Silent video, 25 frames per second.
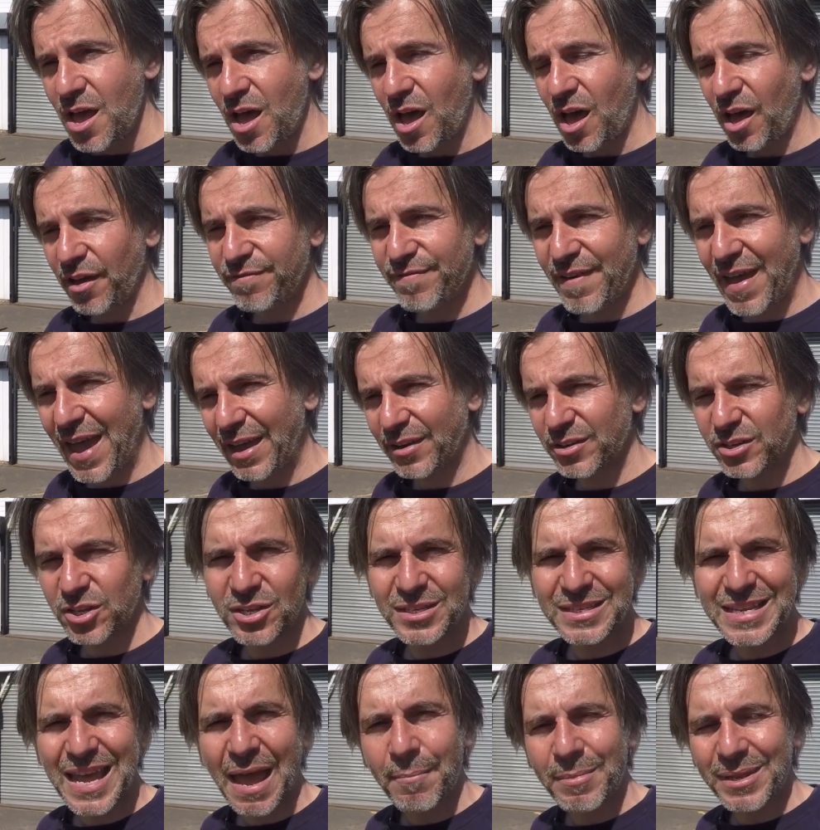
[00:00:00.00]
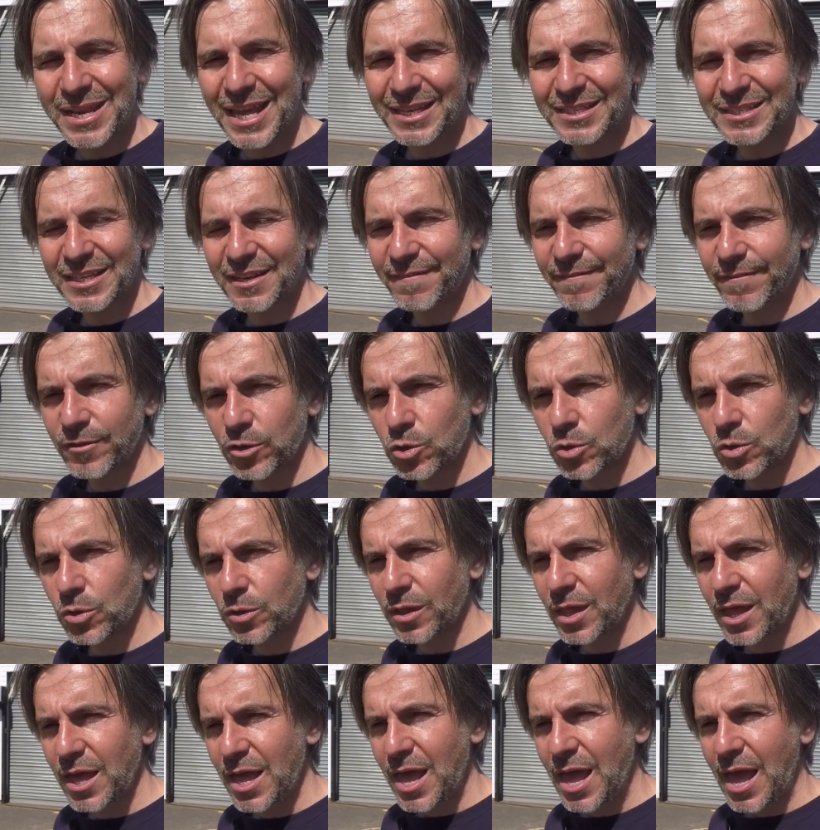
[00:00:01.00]
I found contaminated fuel
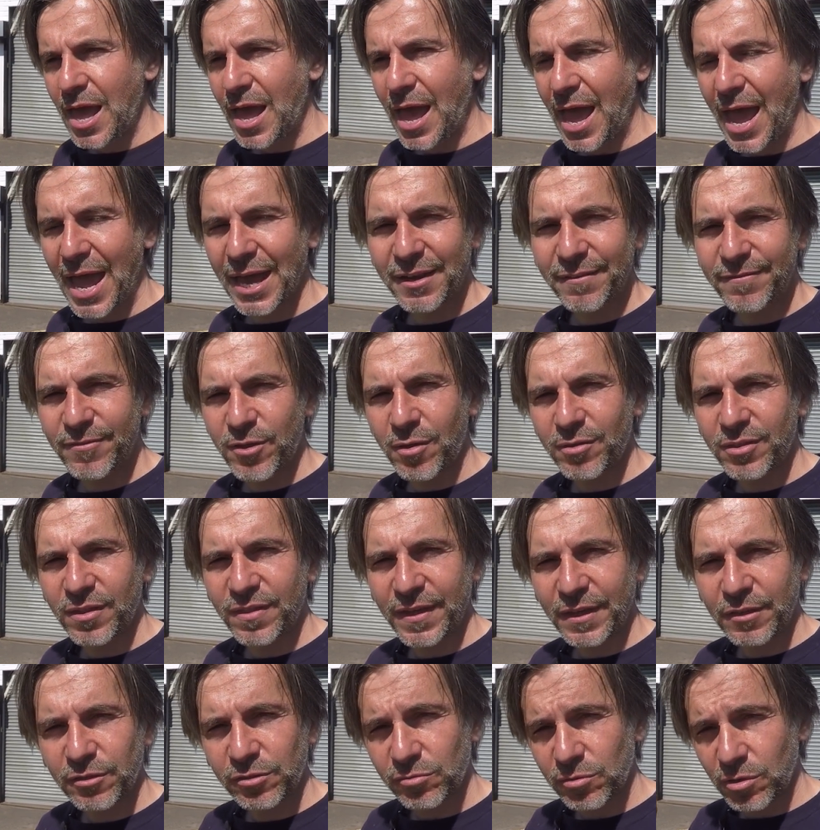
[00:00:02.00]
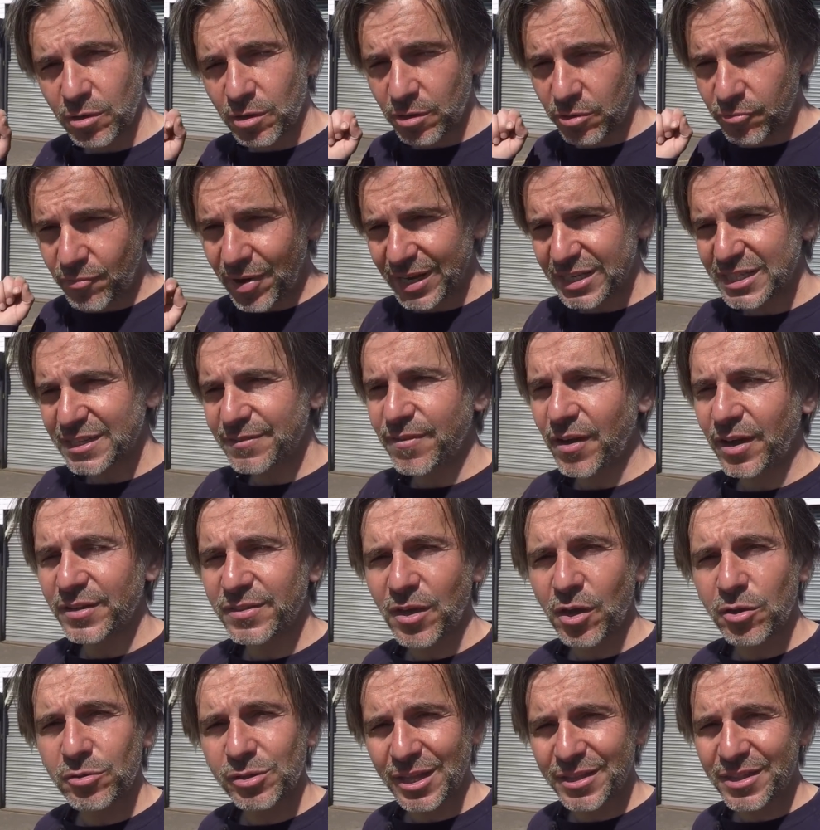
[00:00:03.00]
and a few other things, rectified
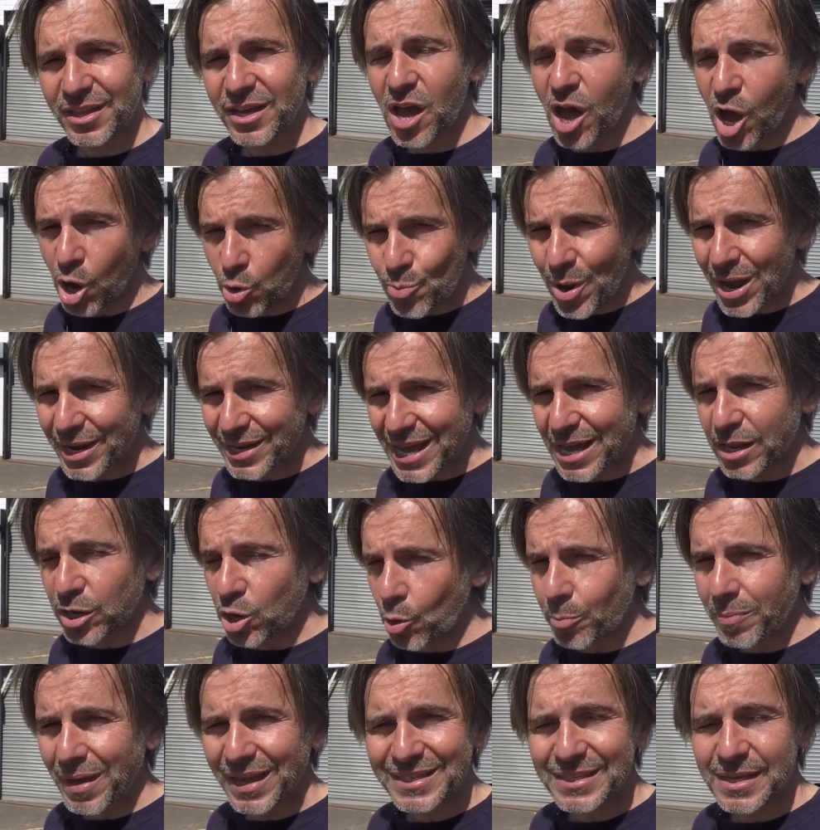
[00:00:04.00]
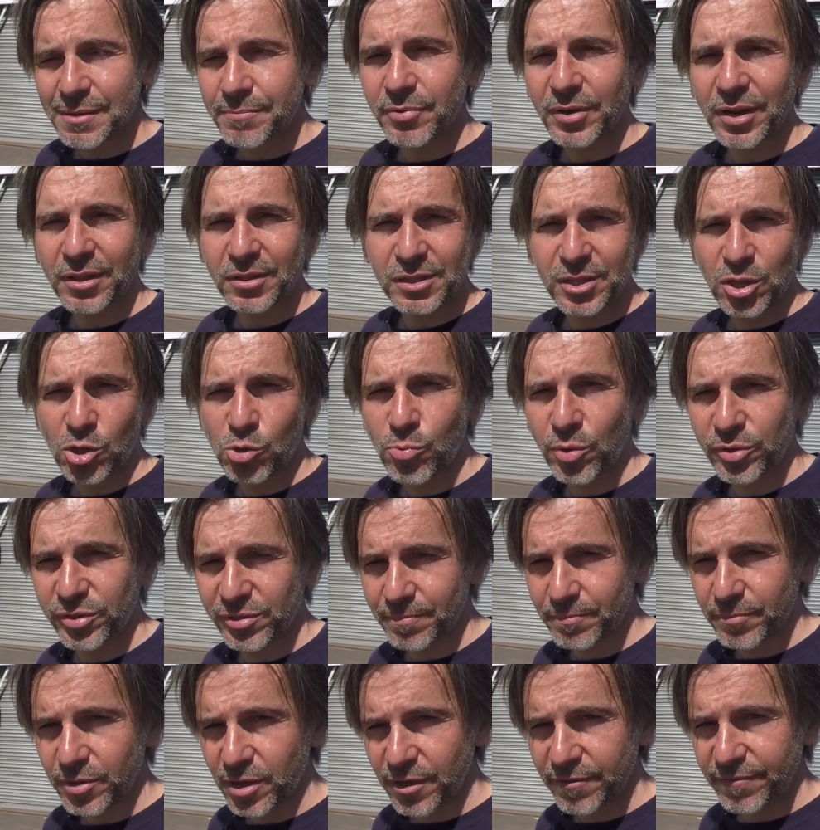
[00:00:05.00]
those, and the car ran a lot better, but it still
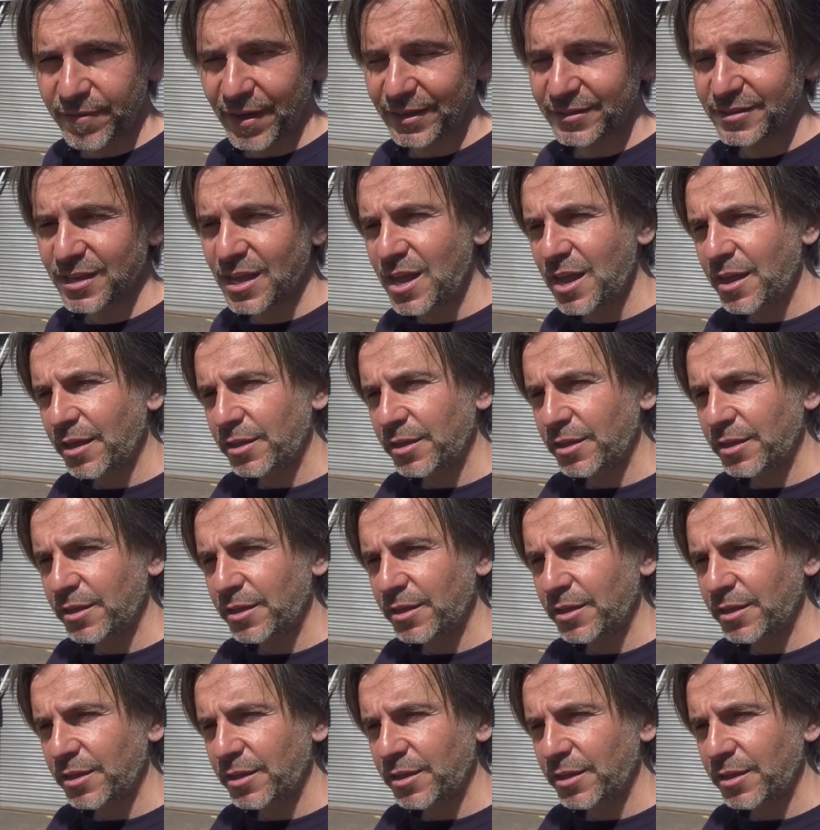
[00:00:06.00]
wasn't perfect.